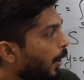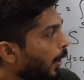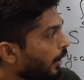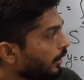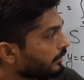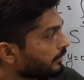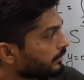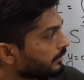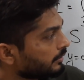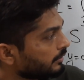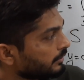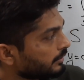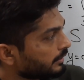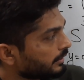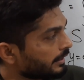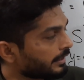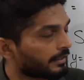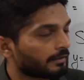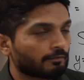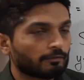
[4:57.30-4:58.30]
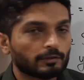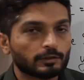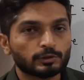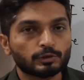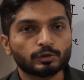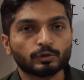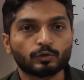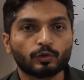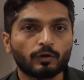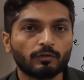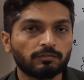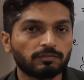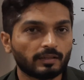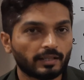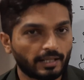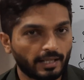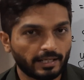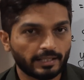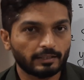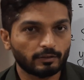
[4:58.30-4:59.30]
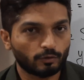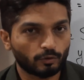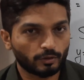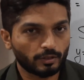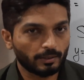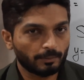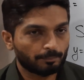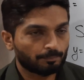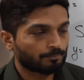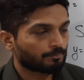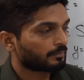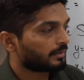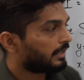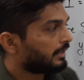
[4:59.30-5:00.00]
on the equation of line. Okay,